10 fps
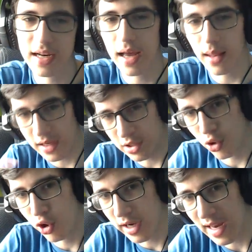I like to
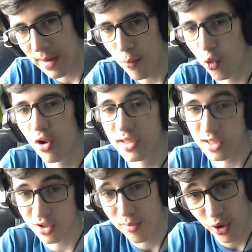look at it more as
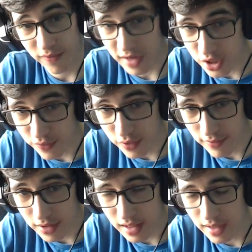there's a motivation for
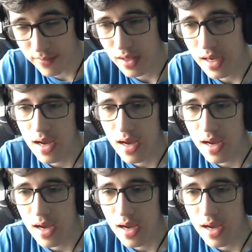everything.